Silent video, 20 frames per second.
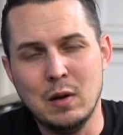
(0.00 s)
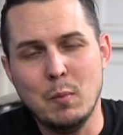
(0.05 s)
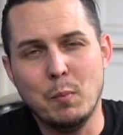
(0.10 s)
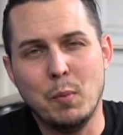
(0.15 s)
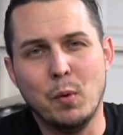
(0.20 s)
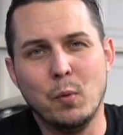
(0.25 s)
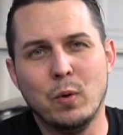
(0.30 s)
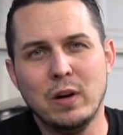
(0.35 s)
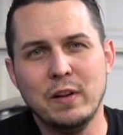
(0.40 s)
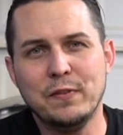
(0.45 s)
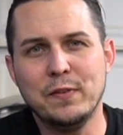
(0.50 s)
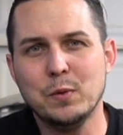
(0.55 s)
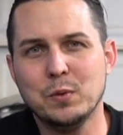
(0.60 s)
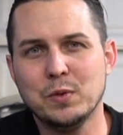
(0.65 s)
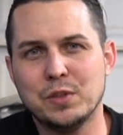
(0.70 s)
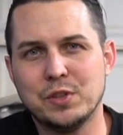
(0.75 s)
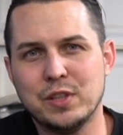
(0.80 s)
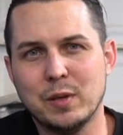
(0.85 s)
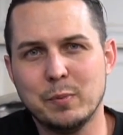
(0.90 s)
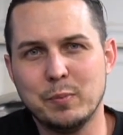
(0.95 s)
But what if it
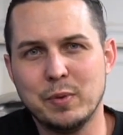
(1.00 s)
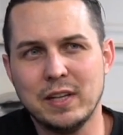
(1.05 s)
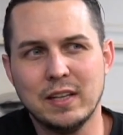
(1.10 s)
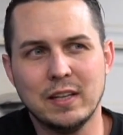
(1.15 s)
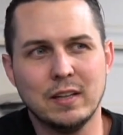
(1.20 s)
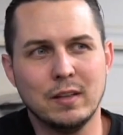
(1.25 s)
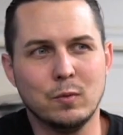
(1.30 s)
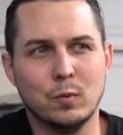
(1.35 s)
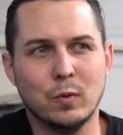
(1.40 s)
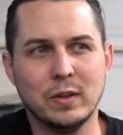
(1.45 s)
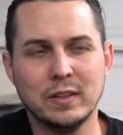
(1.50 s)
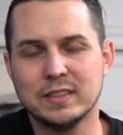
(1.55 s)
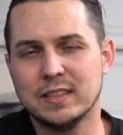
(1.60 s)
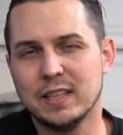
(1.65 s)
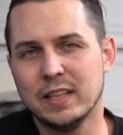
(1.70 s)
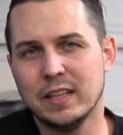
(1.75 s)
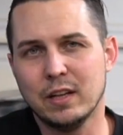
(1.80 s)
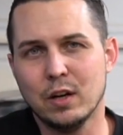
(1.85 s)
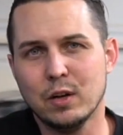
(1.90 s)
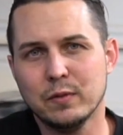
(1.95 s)
was shipping one
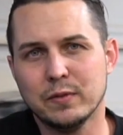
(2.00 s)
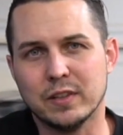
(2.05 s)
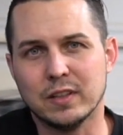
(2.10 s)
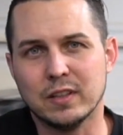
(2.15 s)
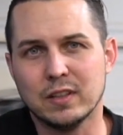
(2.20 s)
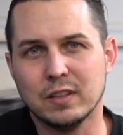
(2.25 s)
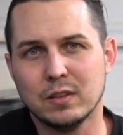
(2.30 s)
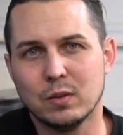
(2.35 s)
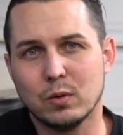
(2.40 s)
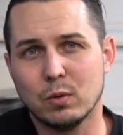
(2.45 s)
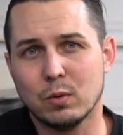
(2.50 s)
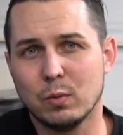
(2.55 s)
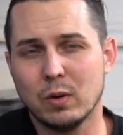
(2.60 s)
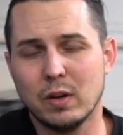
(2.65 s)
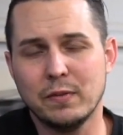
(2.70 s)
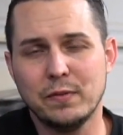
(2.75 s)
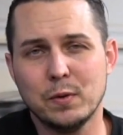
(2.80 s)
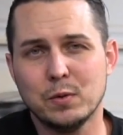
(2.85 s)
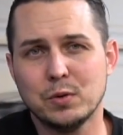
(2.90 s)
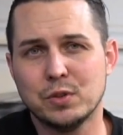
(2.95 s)
city over? Or what
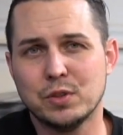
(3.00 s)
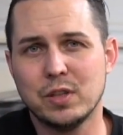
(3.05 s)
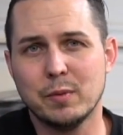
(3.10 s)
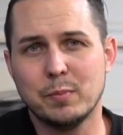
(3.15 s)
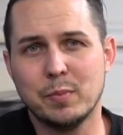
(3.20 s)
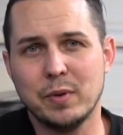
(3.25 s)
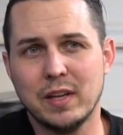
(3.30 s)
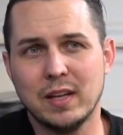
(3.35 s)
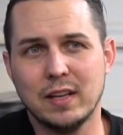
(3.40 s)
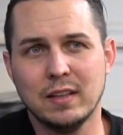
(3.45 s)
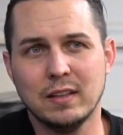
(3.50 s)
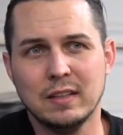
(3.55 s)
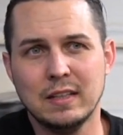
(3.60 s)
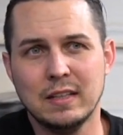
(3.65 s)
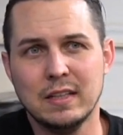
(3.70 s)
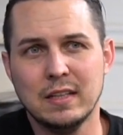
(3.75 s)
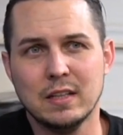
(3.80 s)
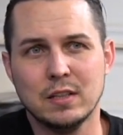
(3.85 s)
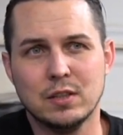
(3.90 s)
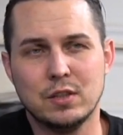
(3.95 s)
if it was shipping
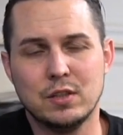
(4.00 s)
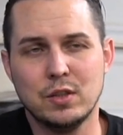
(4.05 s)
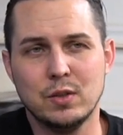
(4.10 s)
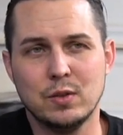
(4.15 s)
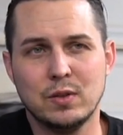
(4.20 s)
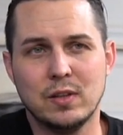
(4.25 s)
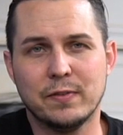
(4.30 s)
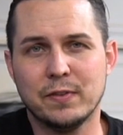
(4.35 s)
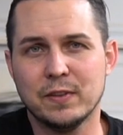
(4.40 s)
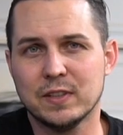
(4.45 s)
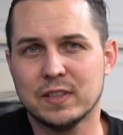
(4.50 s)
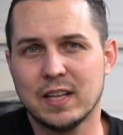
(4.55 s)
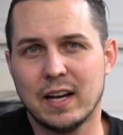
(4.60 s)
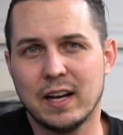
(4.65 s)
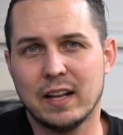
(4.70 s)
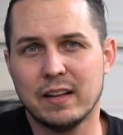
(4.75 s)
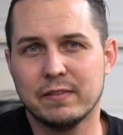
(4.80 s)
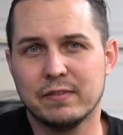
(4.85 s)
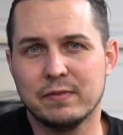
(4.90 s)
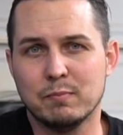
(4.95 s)
to a different side
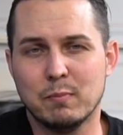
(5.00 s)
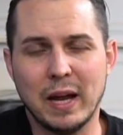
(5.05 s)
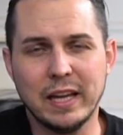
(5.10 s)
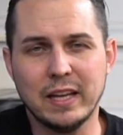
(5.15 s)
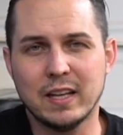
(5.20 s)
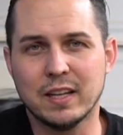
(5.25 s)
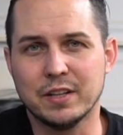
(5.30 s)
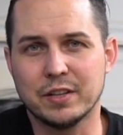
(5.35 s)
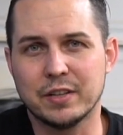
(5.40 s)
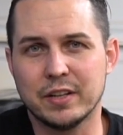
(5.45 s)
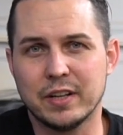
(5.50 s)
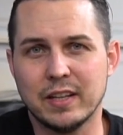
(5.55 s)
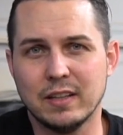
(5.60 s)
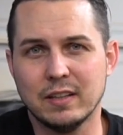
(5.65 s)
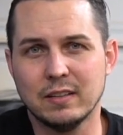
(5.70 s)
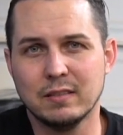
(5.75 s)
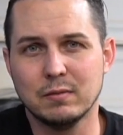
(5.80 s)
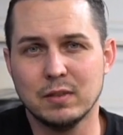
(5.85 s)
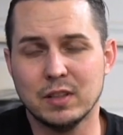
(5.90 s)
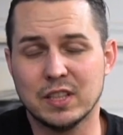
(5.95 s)
of my country?
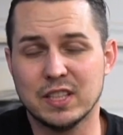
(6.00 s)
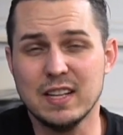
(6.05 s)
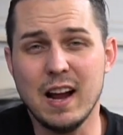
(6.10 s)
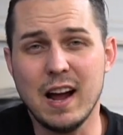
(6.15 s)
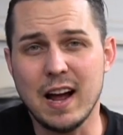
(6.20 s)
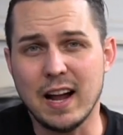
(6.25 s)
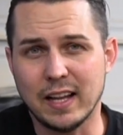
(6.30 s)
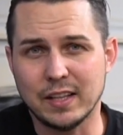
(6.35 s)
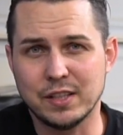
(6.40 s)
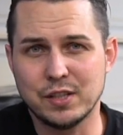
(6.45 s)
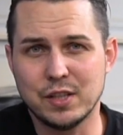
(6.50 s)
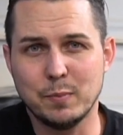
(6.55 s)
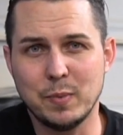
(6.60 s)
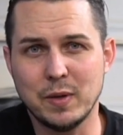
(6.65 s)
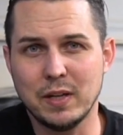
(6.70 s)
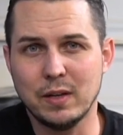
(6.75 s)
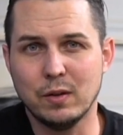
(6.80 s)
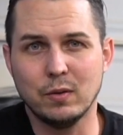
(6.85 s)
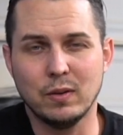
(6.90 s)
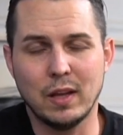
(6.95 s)
It's not, it's
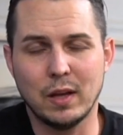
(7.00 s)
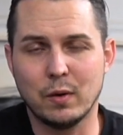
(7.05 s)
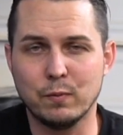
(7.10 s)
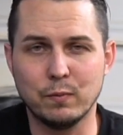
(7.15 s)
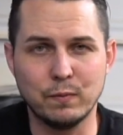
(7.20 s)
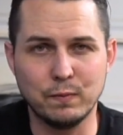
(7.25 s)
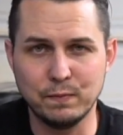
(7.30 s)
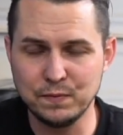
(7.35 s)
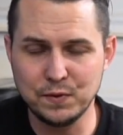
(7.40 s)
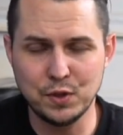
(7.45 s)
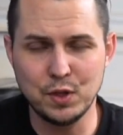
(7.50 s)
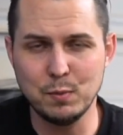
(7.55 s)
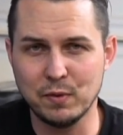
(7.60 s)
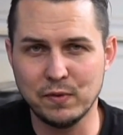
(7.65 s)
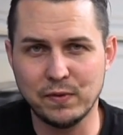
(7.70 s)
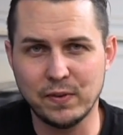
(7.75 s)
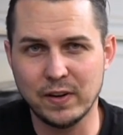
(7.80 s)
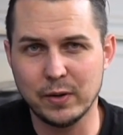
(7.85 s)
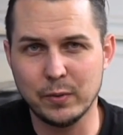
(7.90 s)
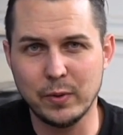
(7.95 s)
shipping like super
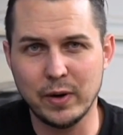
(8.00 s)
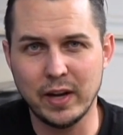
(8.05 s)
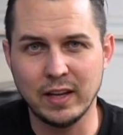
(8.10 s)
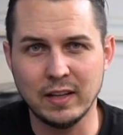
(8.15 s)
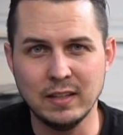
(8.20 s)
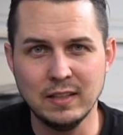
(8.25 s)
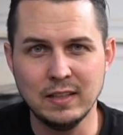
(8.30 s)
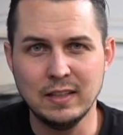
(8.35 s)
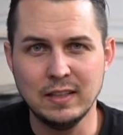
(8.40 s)
far away.